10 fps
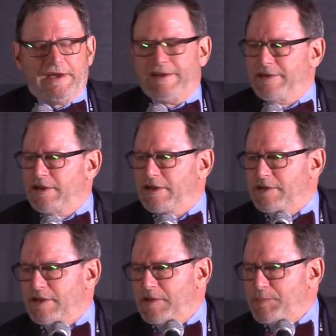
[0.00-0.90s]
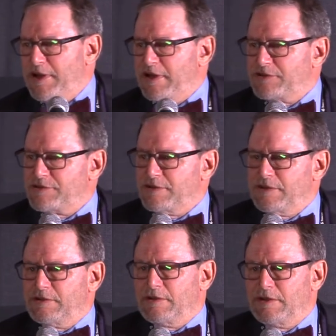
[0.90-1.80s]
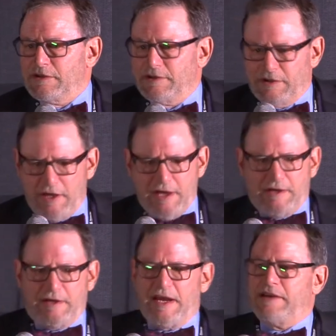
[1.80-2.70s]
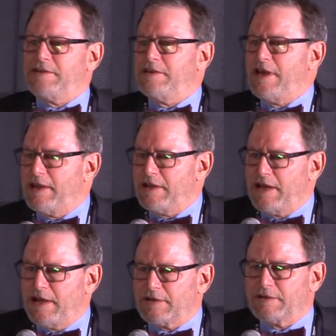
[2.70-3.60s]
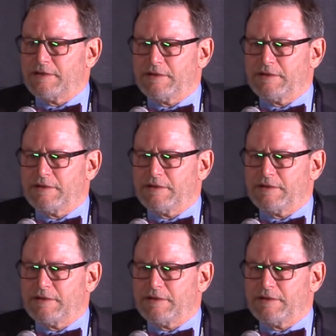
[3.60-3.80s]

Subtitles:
and then they passed the ADA Act,